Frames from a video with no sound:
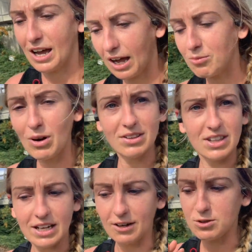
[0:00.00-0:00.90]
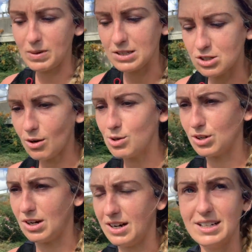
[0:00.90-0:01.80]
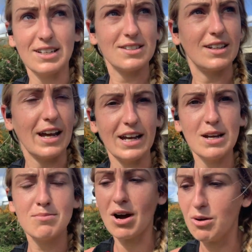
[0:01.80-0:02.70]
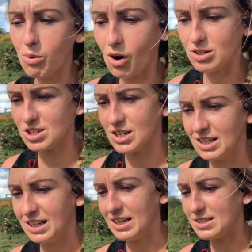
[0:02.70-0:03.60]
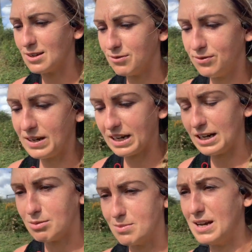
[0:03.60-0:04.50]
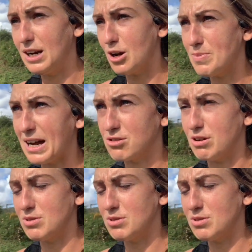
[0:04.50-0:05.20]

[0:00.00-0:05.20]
And one thing, after being so organised yesterday, my watch is flicking up at me at low battery.